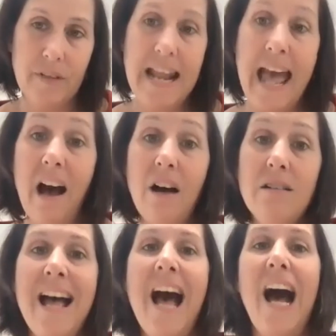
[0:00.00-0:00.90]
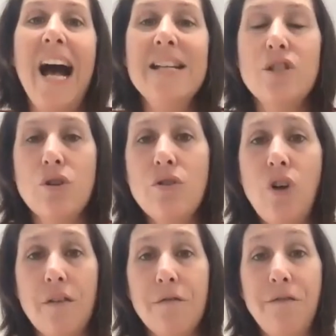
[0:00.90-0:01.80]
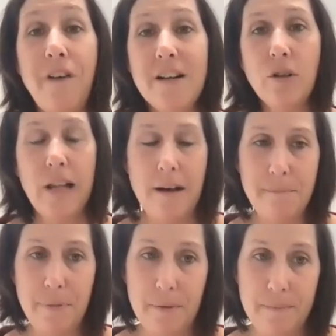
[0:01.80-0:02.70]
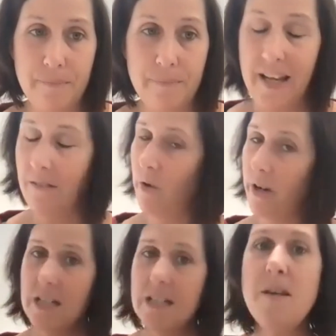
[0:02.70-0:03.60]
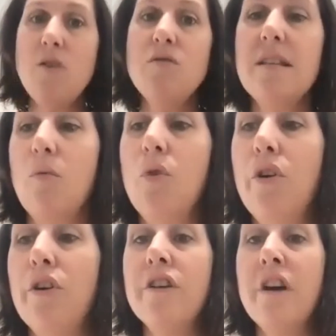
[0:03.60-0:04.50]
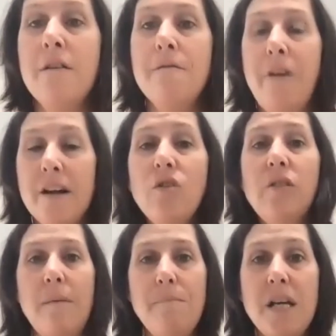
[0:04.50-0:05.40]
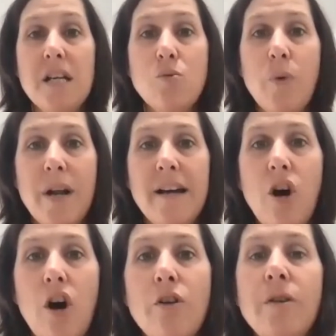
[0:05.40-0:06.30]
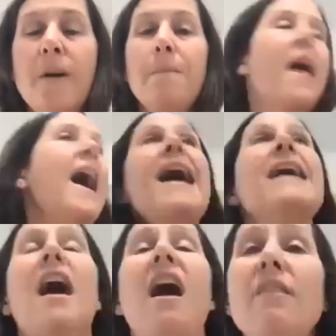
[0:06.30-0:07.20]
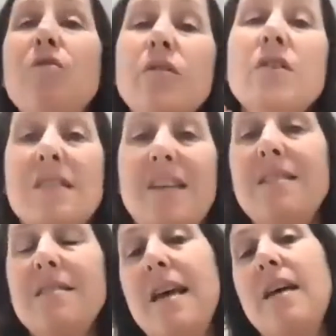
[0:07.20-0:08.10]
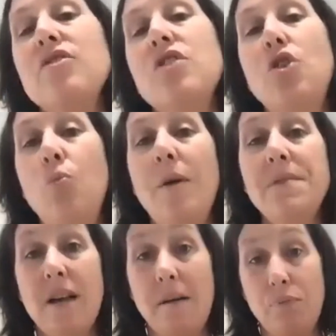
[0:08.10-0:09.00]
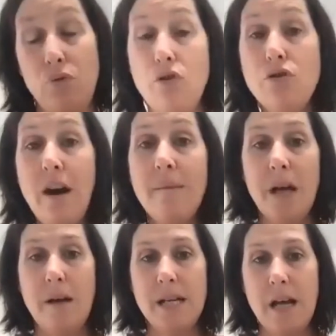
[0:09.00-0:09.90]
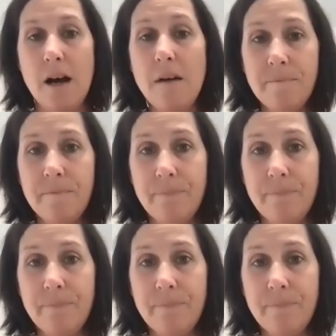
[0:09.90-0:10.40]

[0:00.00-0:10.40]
Now, I do not funnel lump. Everyone hears me using that word. Funnel lumping is when I go, hey, I've got this Get Sales on Your Website program coming up.